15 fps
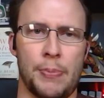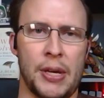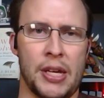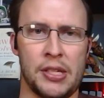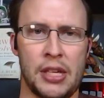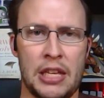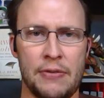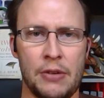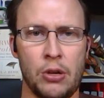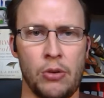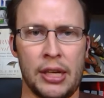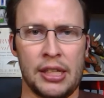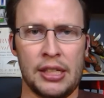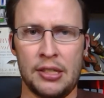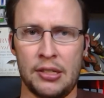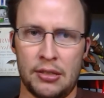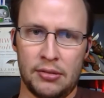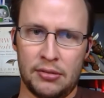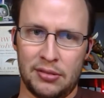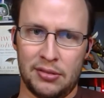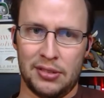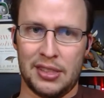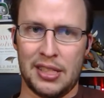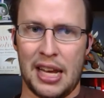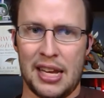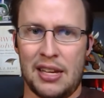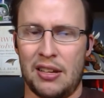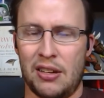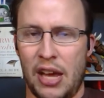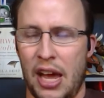Because they lived in New England?
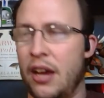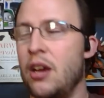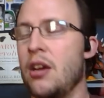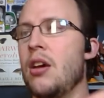Okay.